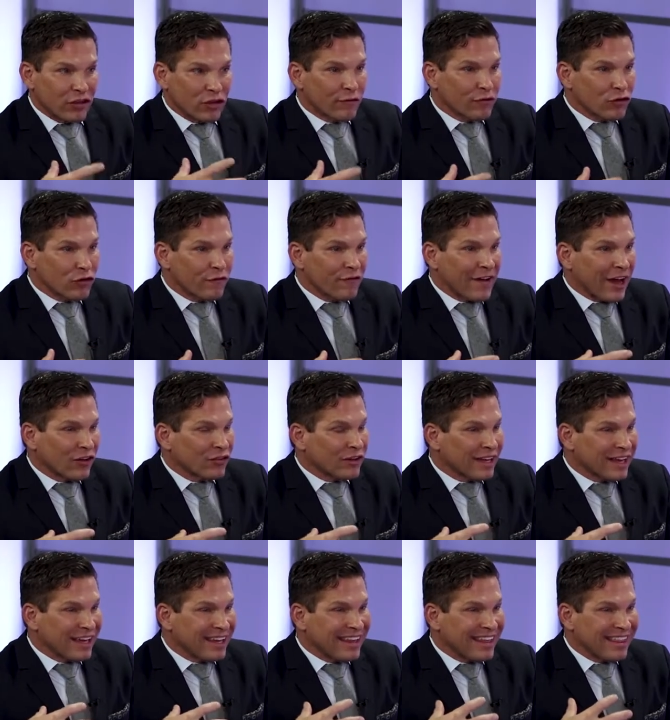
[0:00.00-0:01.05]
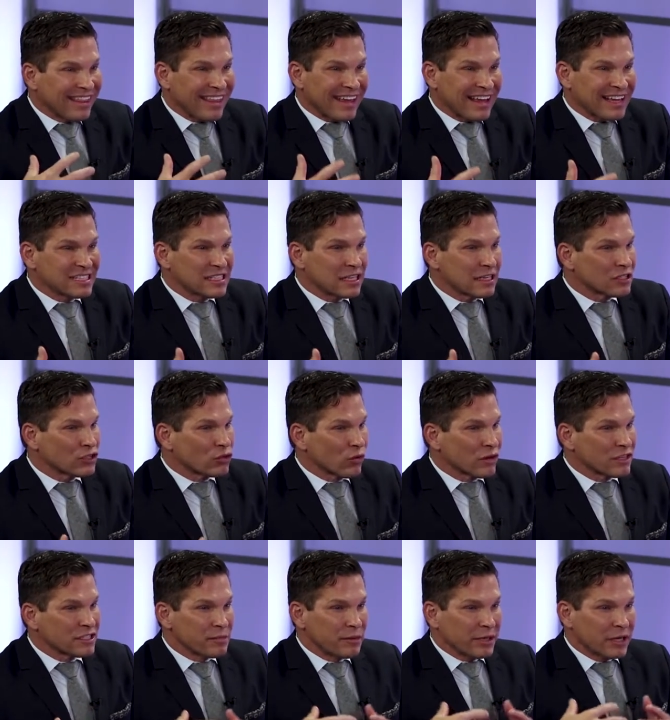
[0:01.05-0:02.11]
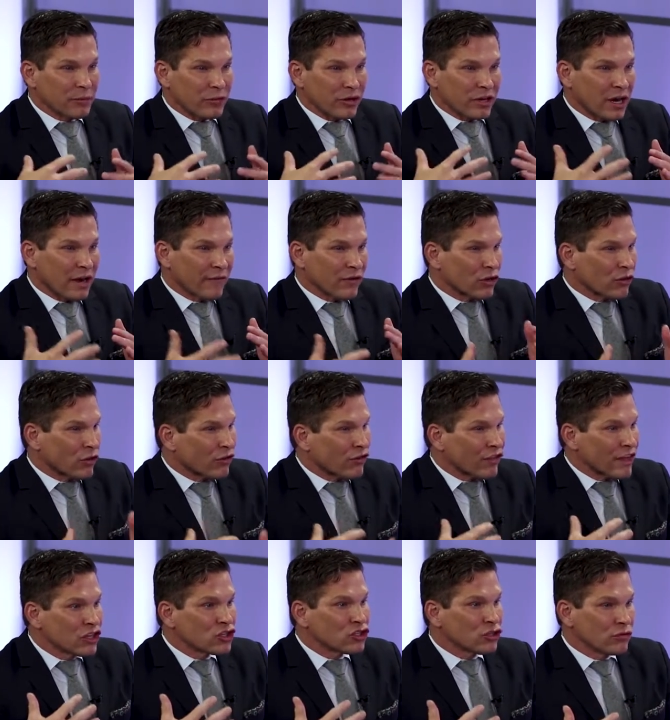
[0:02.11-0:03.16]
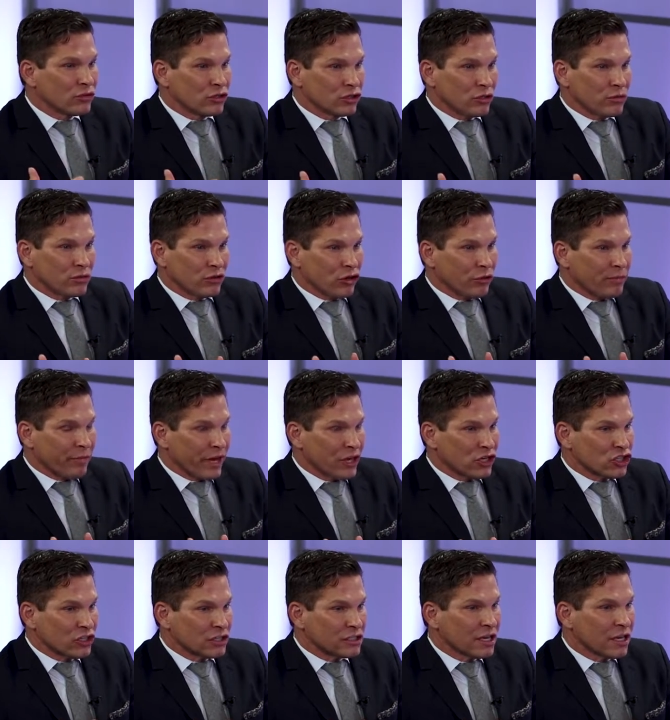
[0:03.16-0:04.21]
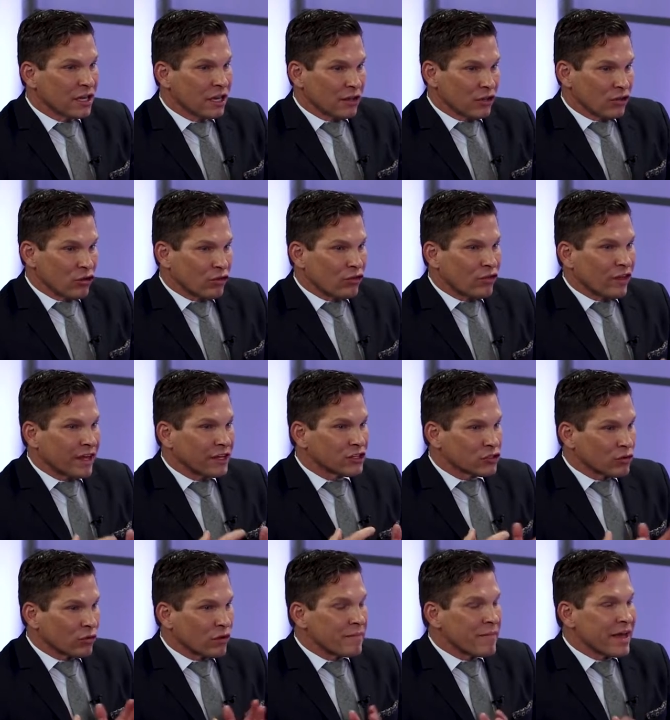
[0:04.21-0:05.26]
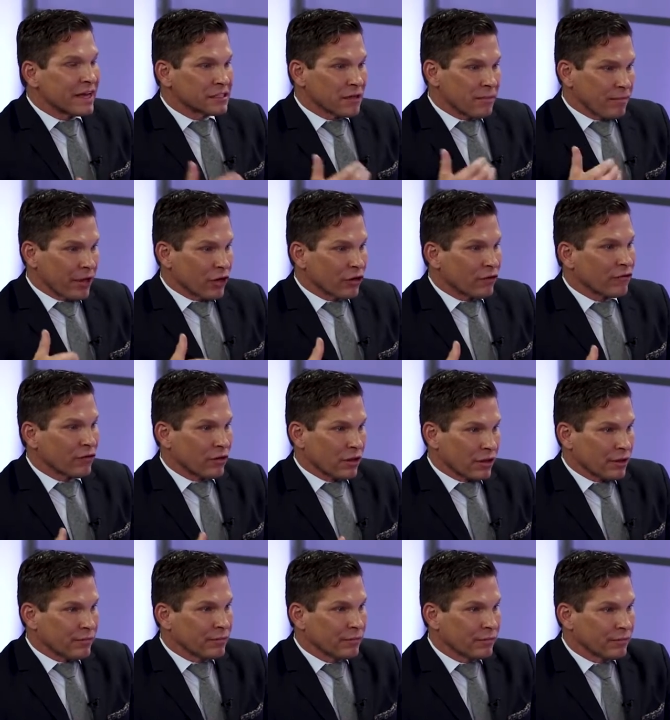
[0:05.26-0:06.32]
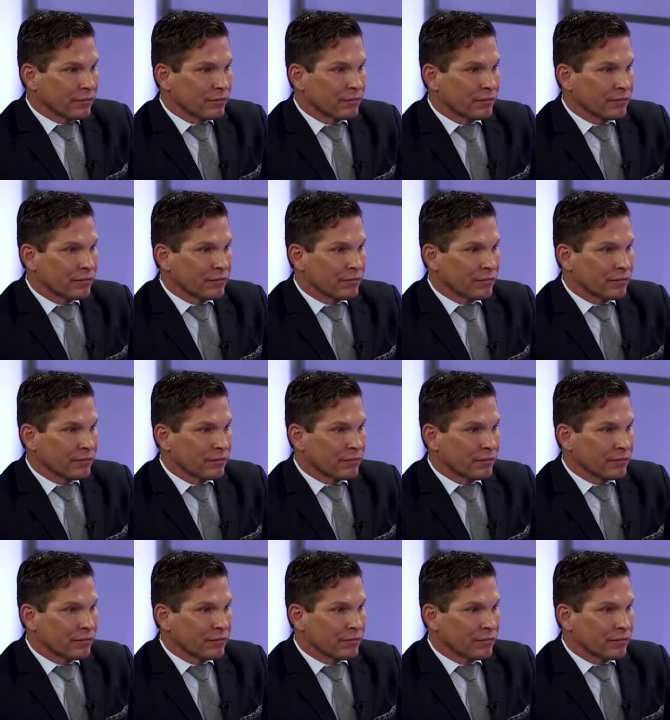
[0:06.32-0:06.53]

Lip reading: Have either of you found any things that sort of speed up recovery? Are there things you do with your patients that you think sort of makes it better for them?